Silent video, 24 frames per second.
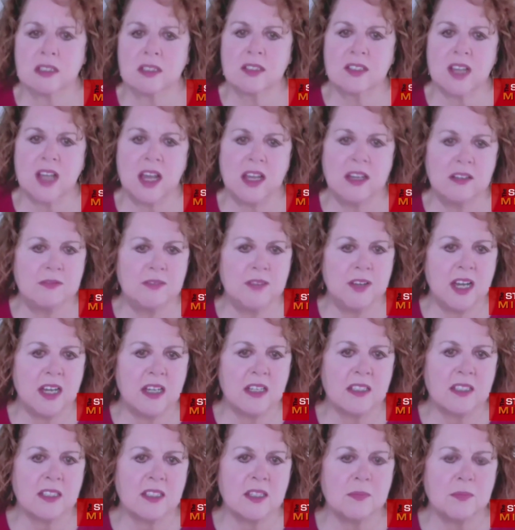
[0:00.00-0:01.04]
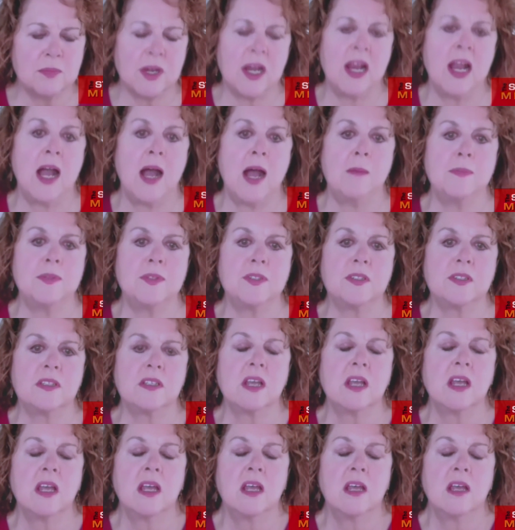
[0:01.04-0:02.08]
side effects, and perhaps
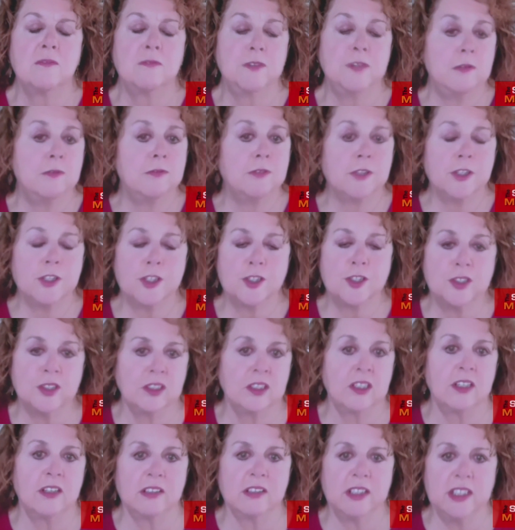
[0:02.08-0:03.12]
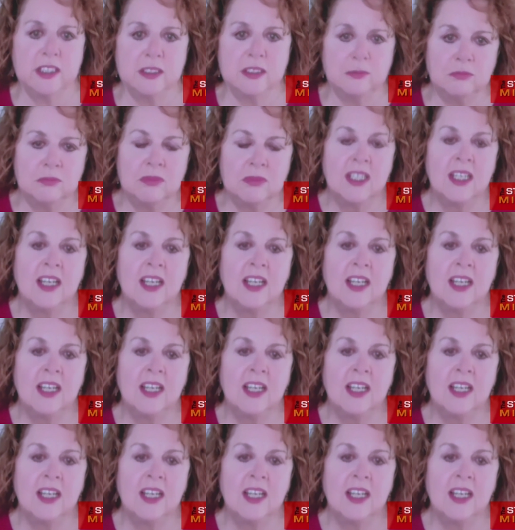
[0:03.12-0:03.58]
feverish delirium,